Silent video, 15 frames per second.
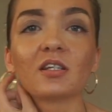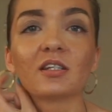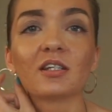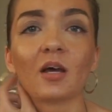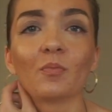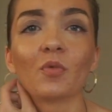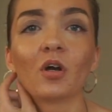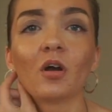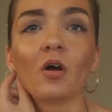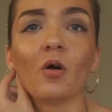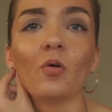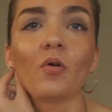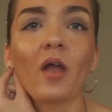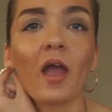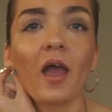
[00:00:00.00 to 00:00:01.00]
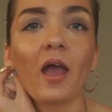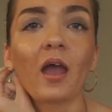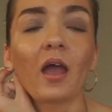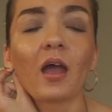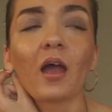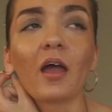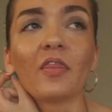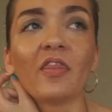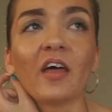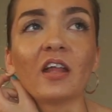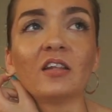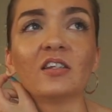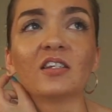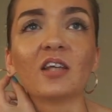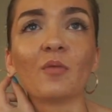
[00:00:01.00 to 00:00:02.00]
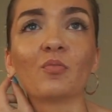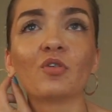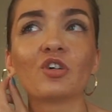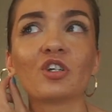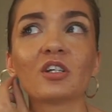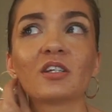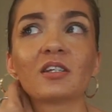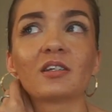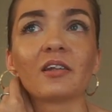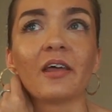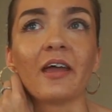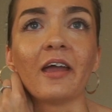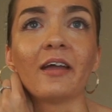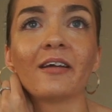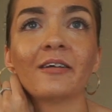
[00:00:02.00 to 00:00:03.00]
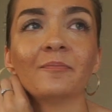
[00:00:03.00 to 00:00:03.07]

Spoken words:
some are okay, and then some were just like